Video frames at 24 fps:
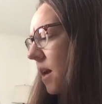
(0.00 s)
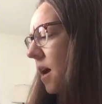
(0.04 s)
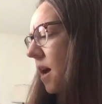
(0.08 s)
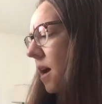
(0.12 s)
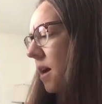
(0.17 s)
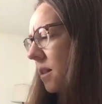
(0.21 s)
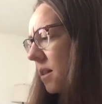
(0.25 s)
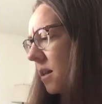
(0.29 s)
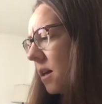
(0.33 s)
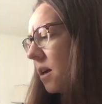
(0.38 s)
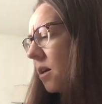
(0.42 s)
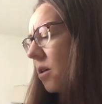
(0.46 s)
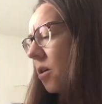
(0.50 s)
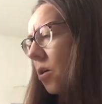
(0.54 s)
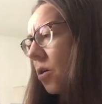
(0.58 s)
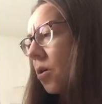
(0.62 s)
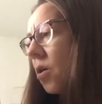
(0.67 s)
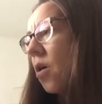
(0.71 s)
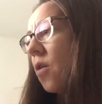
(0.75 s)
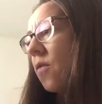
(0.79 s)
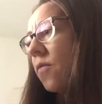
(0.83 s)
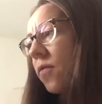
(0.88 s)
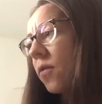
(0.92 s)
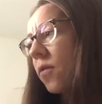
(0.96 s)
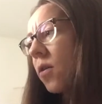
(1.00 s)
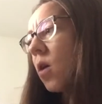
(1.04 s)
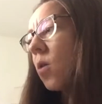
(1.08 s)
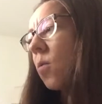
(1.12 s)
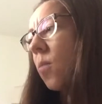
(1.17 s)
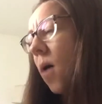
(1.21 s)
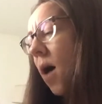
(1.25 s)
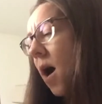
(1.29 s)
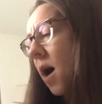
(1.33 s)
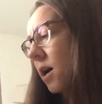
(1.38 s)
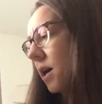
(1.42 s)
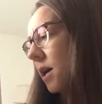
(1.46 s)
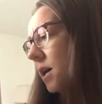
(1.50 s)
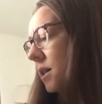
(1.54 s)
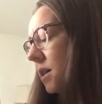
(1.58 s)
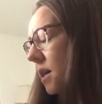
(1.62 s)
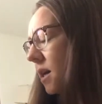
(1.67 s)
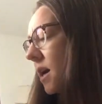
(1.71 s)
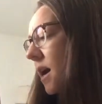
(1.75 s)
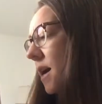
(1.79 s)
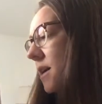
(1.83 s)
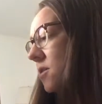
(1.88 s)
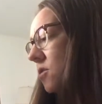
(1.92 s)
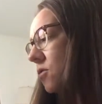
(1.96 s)
I think I'll go for a walk in the
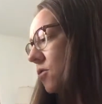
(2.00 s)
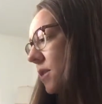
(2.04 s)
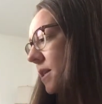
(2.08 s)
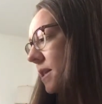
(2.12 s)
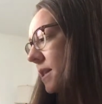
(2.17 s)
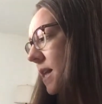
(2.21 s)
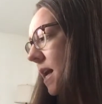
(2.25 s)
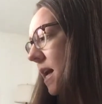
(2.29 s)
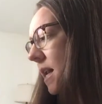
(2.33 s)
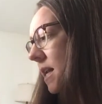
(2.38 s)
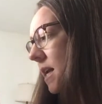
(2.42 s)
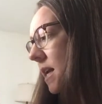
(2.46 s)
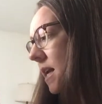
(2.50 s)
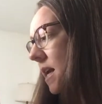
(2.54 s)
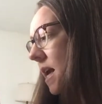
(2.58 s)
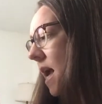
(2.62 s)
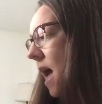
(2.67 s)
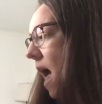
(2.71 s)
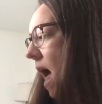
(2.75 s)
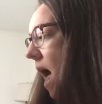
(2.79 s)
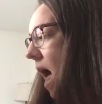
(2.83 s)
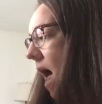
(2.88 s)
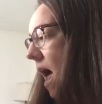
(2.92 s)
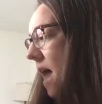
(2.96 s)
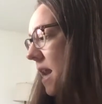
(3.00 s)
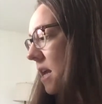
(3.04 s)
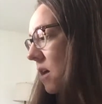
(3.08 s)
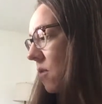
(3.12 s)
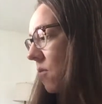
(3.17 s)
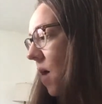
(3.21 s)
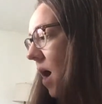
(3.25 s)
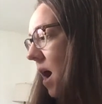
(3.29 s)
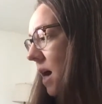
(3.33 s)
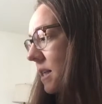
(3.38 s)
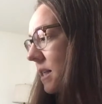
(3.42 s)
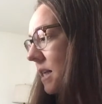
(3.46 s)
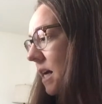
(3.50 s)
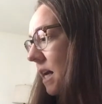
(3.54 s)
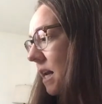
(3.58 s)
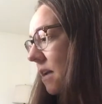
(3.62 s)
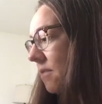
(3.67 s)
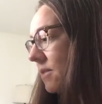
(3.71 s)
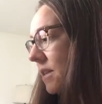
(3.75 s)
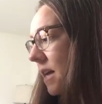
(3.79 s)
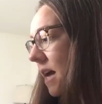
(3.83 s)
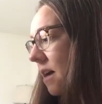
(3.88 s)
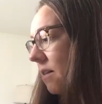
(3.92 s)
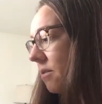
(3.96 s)
country, said he, and he walked out
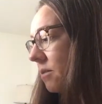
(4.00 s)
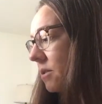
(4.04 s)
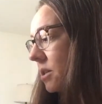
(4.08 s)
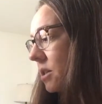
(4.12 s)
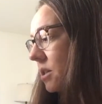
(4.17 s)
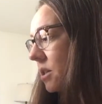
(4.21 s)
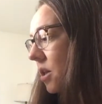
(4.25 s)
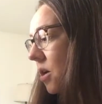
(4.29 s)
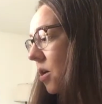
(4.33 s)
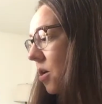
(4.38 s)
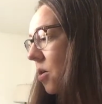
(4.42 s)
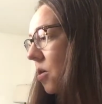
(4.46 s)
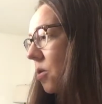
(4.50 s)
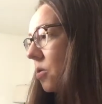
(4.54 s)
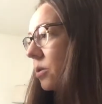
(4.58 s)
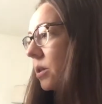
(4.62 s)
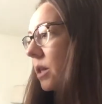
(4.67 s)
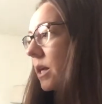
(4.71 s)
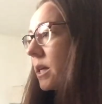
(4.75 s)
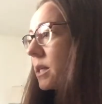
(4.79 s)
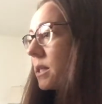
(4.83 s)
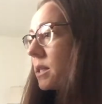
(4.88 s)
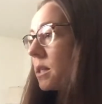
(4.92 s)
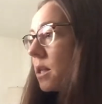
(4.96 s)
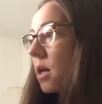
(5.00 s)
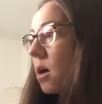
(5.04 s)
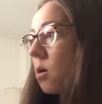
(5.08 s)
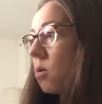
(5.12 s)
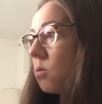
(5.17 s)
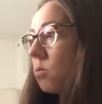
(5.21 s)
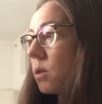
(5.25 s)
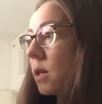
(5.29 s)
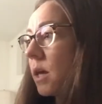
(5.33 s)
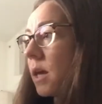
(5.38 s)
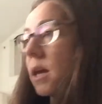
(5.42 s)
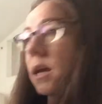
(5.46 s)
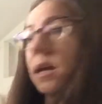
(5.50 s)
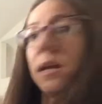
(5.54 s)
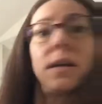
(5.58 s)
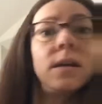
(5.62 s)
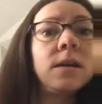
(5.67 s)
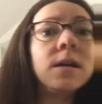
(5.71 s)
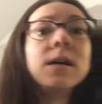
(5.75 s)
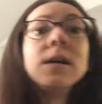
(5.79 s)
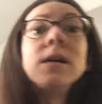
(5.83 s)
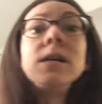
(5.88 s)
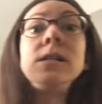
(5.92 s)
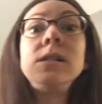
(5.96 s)
of town slowly, slowly,
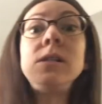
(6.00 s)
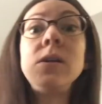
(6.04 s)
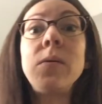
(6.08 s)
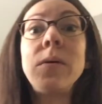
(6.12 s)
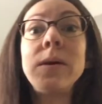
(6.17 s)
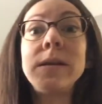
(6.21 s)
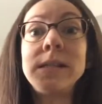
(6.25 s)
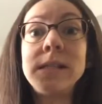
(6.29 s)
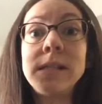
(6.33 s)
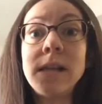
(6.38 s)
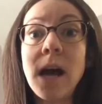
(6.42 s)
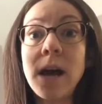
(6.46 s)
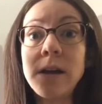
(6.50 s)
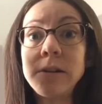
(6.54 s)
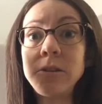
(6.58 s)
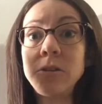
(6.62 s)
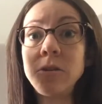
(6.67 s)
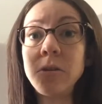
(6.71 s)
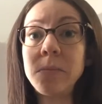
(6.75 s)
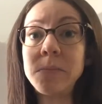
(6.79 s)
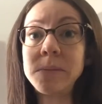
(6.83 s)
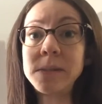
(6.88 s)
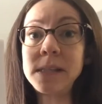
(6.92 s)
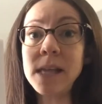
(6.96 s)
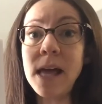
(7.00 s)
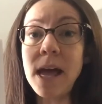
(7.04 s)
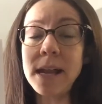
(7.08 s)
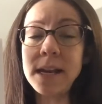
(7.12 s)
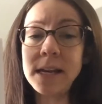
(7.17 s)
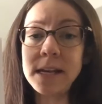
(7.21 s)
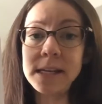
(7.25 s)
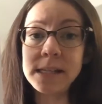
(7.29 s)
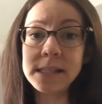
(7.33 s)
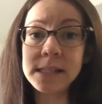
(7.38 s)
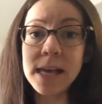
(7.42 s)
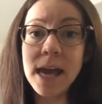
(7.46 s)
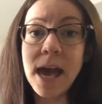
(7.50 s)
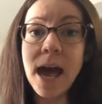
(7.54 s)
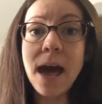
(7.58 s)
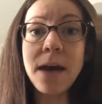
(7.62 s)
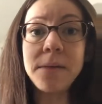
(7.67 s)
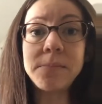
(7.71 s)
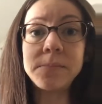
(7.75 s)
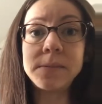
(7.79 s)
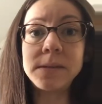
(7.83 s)
so as not to upset his cap